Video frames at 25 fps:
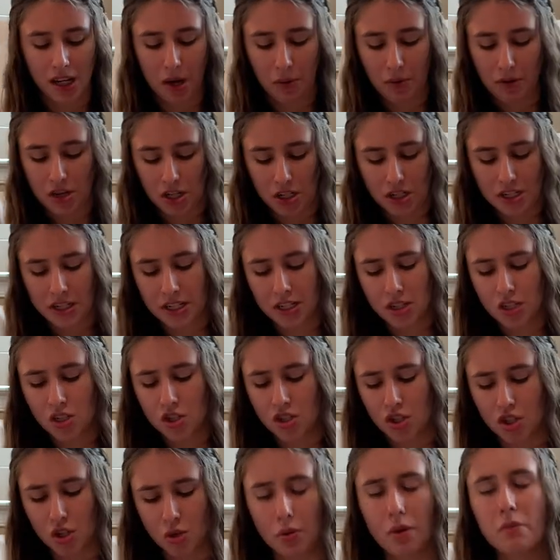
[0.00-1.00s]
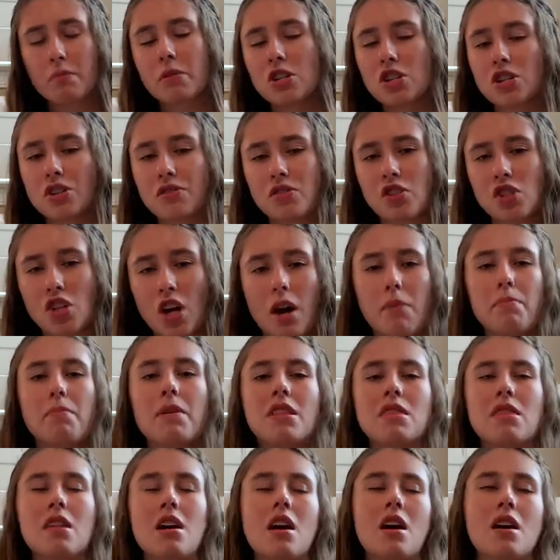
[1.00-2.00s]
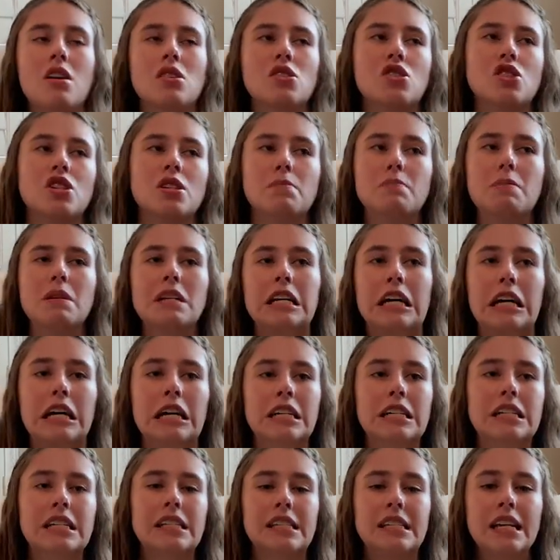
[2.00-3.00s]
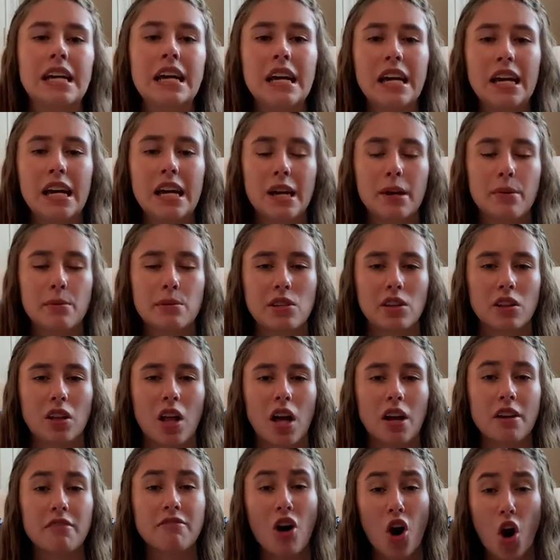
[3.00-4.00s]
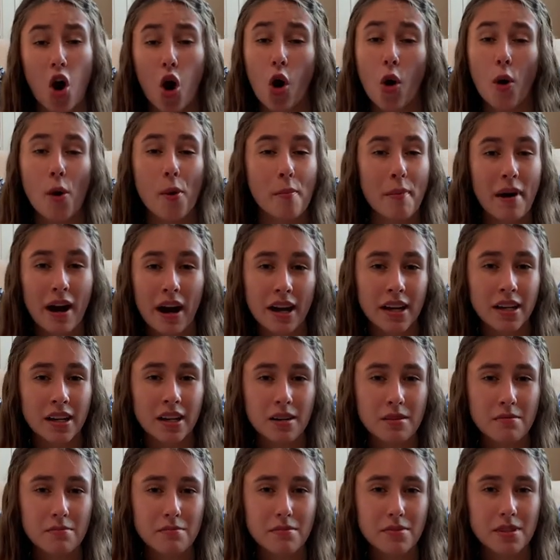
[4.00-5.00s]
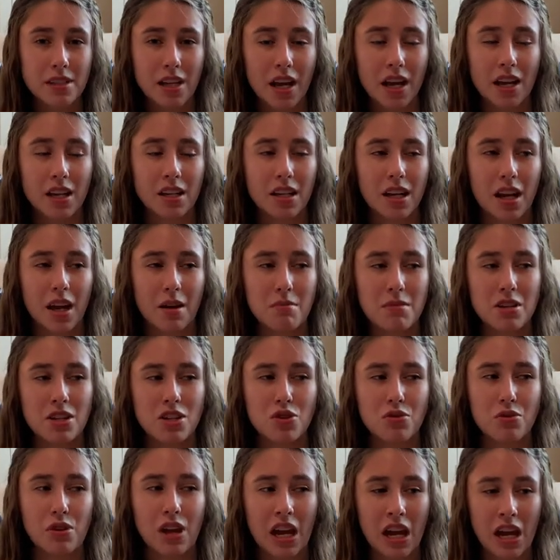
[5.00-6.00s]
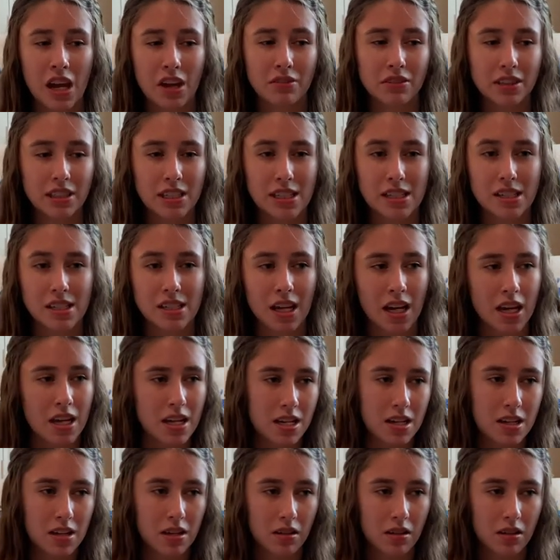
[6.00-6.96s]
Now we didn't do a bunch of shopping there just because it was a lot of home items and I mean you can't really take